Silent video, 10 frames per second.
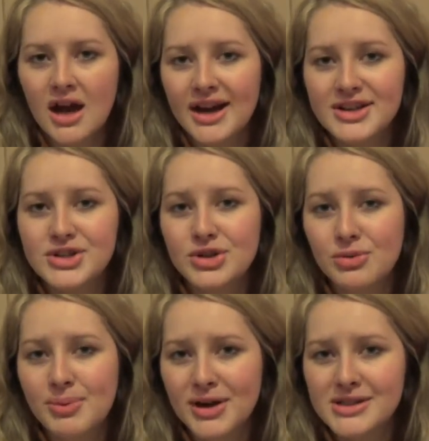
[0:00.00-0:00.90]
I
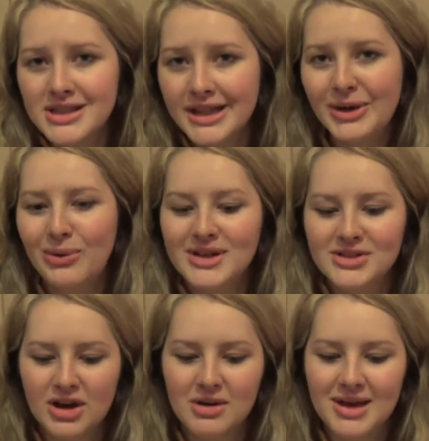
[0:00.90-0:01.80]
do personally
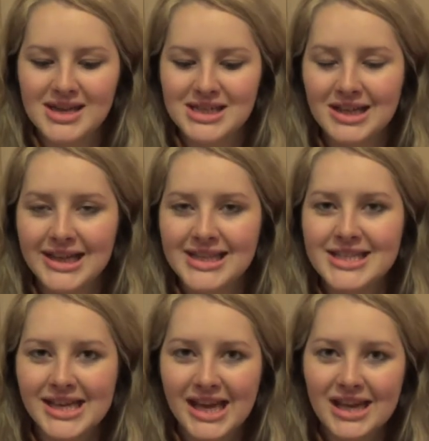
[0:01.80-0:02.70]
always recommend
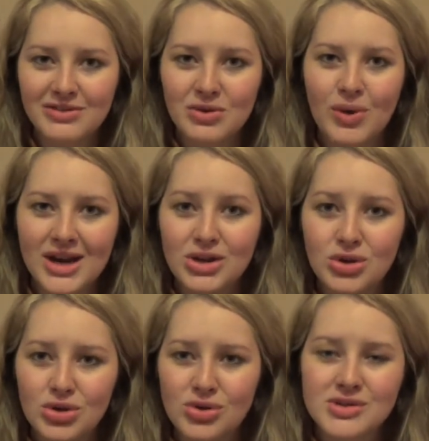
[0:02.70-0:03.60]
cleansing even when you
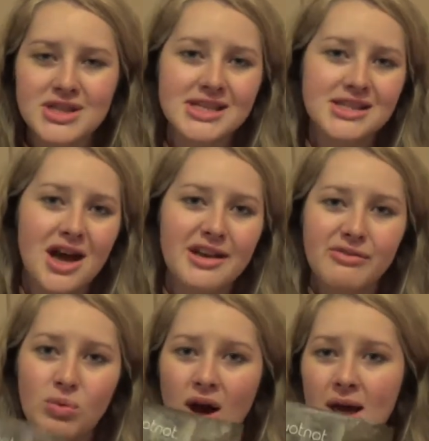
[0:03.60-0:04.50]
use these kind
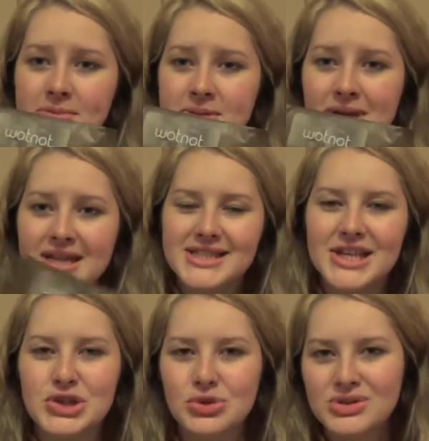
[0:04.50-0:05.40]
of wipes because
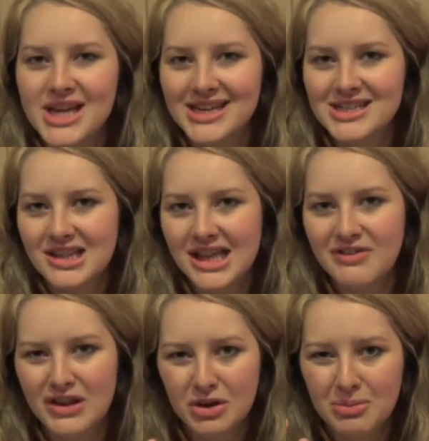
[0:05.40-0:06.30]
they do tend to
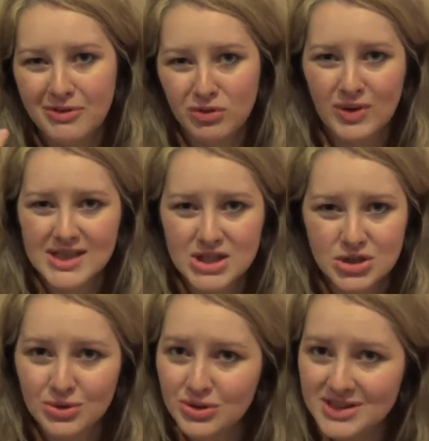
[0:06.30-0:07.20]
leave a little bit of a
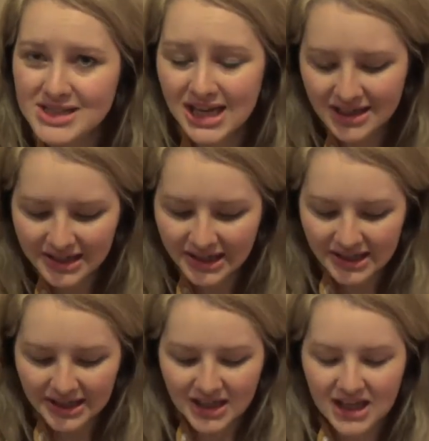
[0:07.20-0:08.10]
residue on your skin.
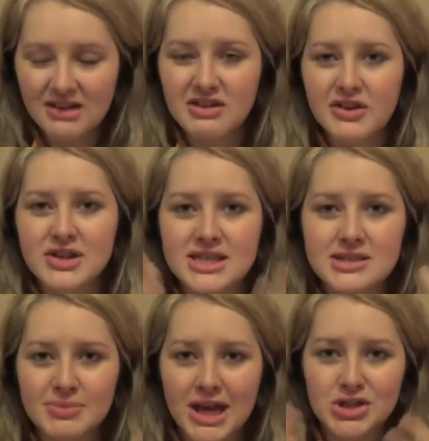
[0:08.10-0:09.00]
Even if you just
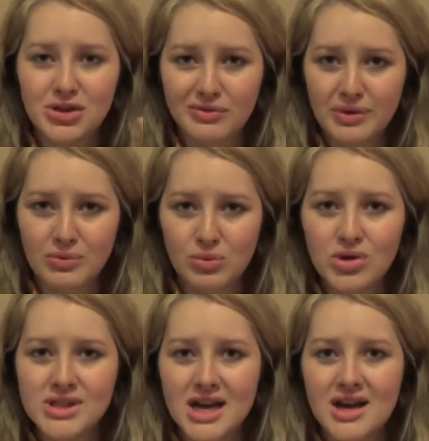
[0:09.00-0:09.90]
splash off with
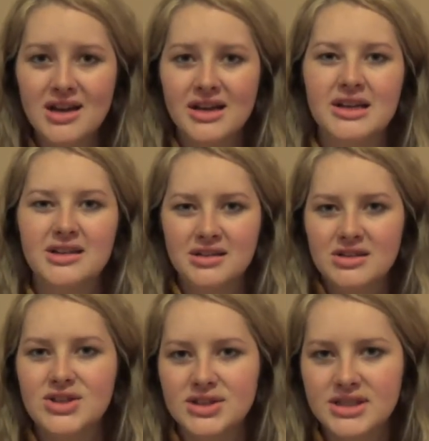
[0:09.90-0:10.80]
water
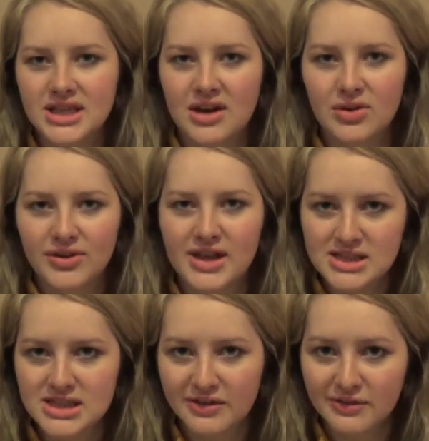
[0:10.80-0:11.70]
just to get all that
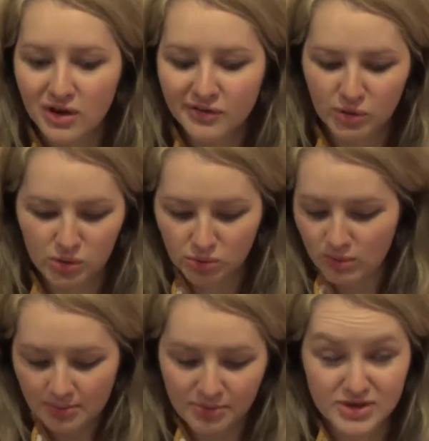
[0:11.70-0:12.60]
stuff off or
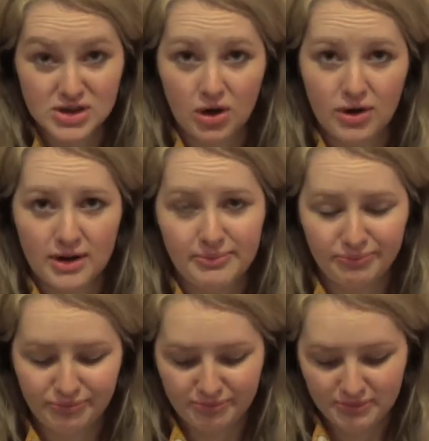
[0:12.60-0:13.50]
wipe with a toner.
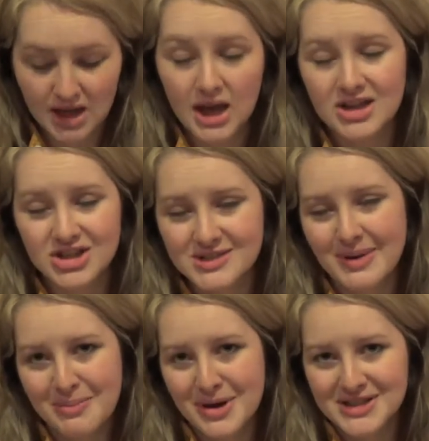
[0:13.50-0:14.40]
Just
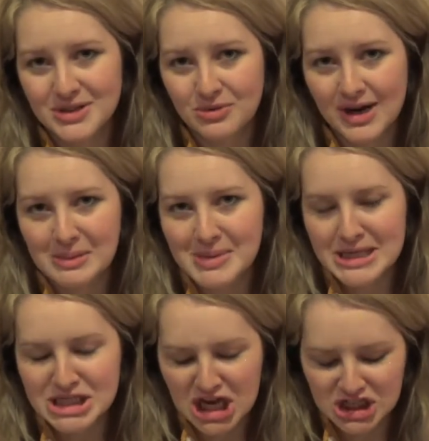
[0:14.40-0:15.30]
my personal
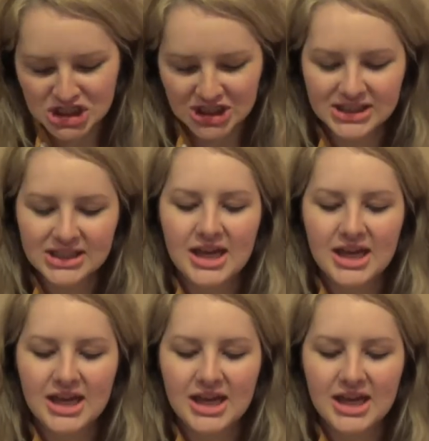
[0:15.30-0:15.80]
recommendation.